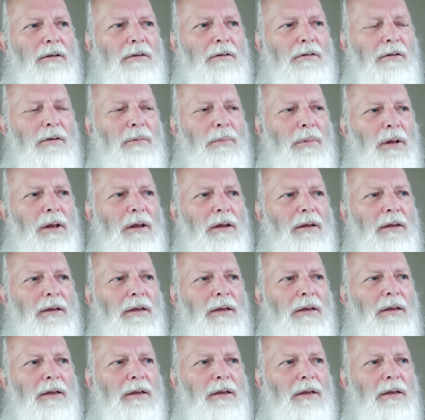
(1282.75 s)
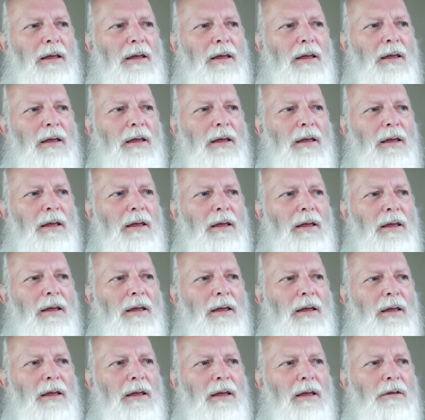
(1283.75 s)

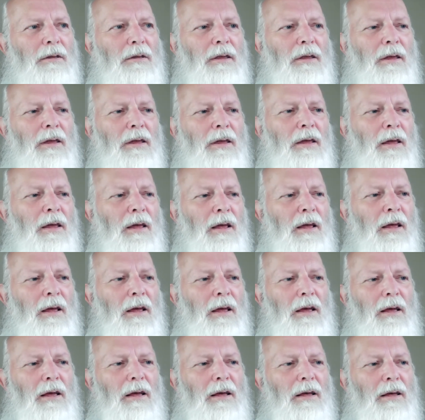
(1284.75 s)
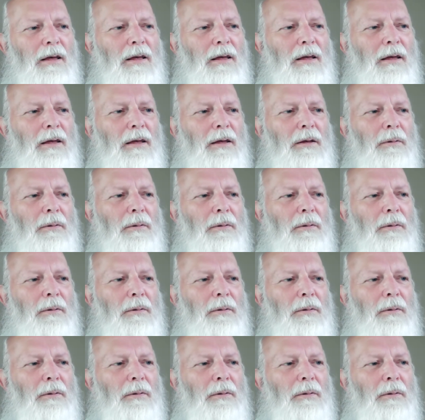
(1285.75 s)
stability and unity